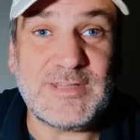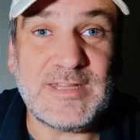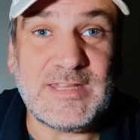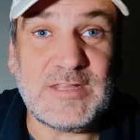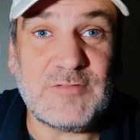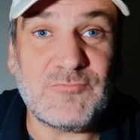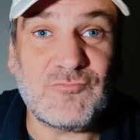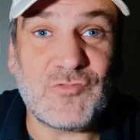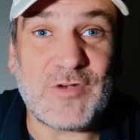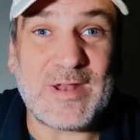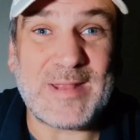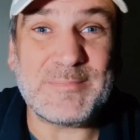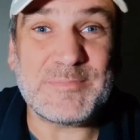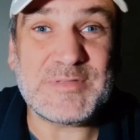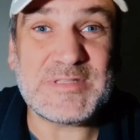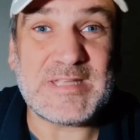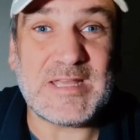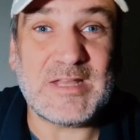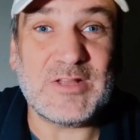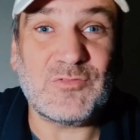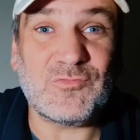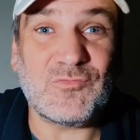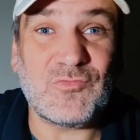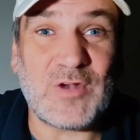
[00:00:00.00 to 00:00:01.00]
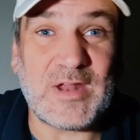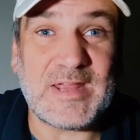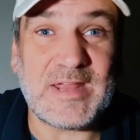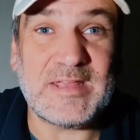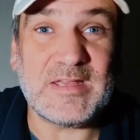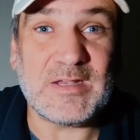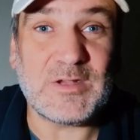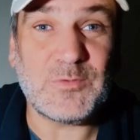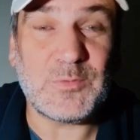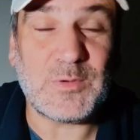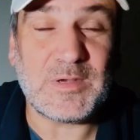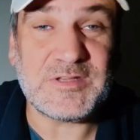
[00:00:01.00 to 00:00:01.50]
Raya
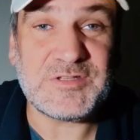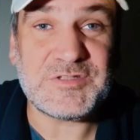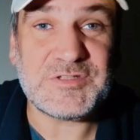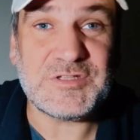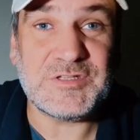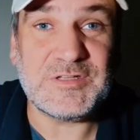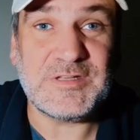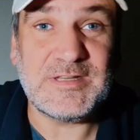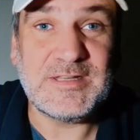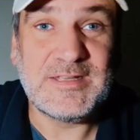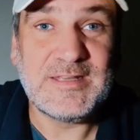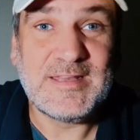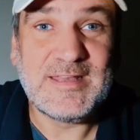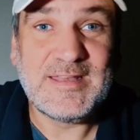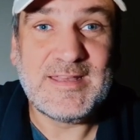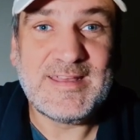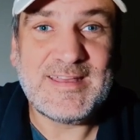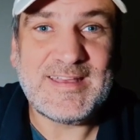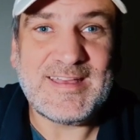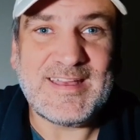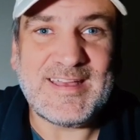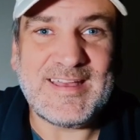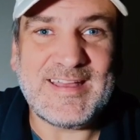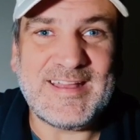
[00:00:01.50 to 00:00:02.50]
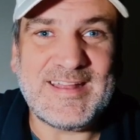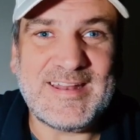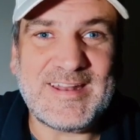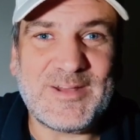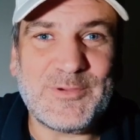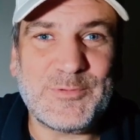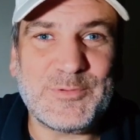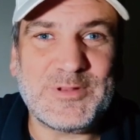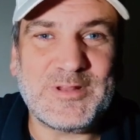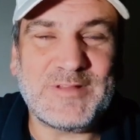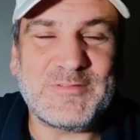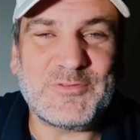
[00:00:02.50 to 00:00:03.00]
question. And I would
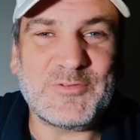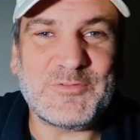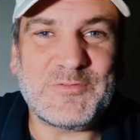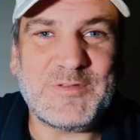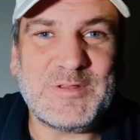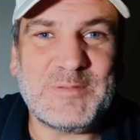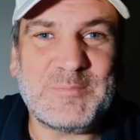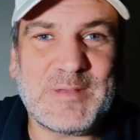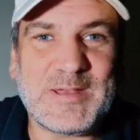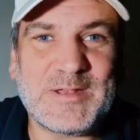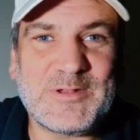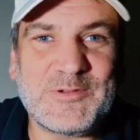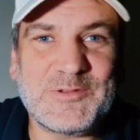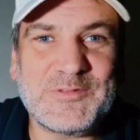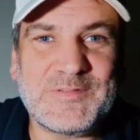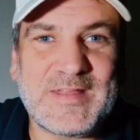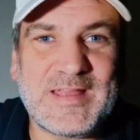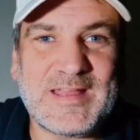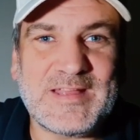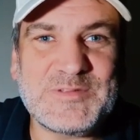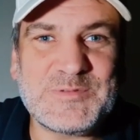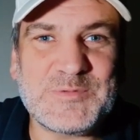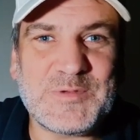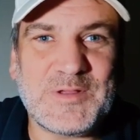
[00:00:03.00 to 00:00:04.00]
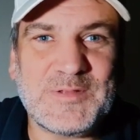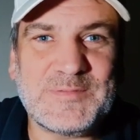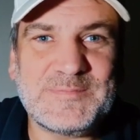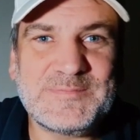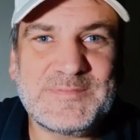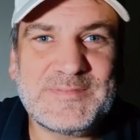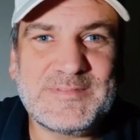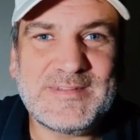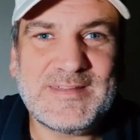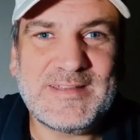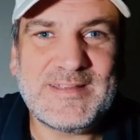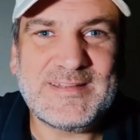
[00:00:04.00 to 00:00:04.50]
love your feedback on that as well.
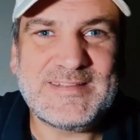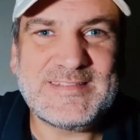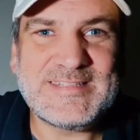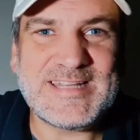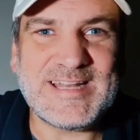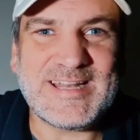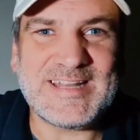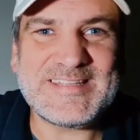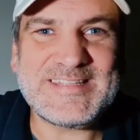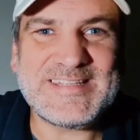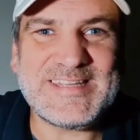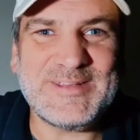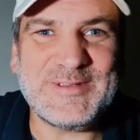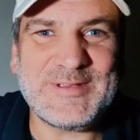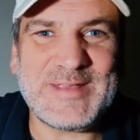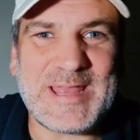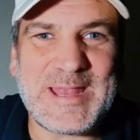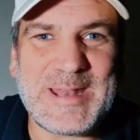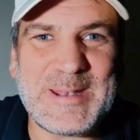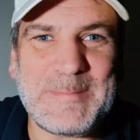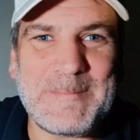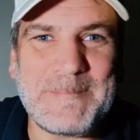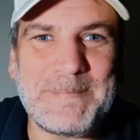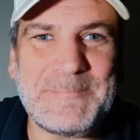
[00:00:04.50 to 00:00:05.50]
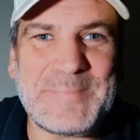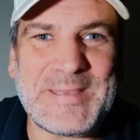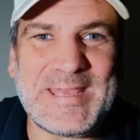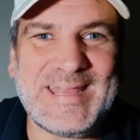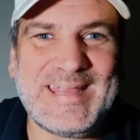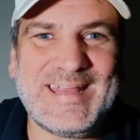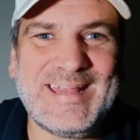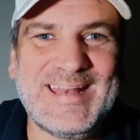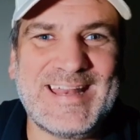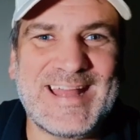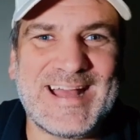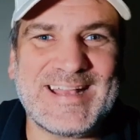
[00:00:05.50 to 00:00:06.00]
Till I see you again, be
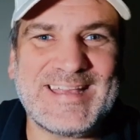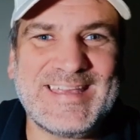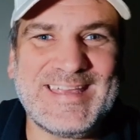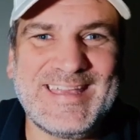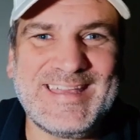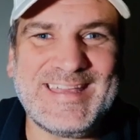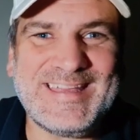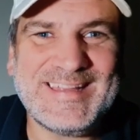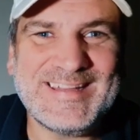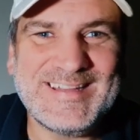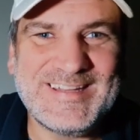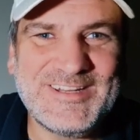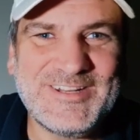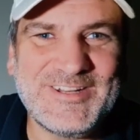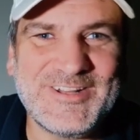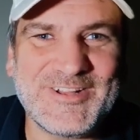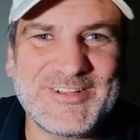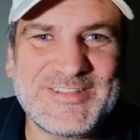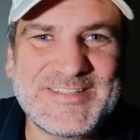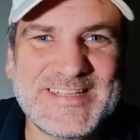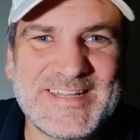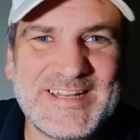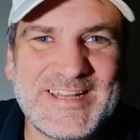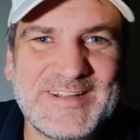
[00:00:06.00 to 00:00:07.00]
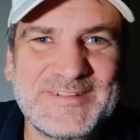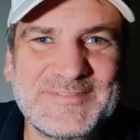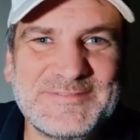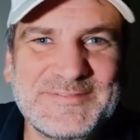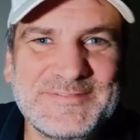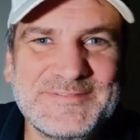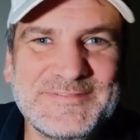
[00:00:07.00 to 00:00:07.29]
lucky. Lots of love.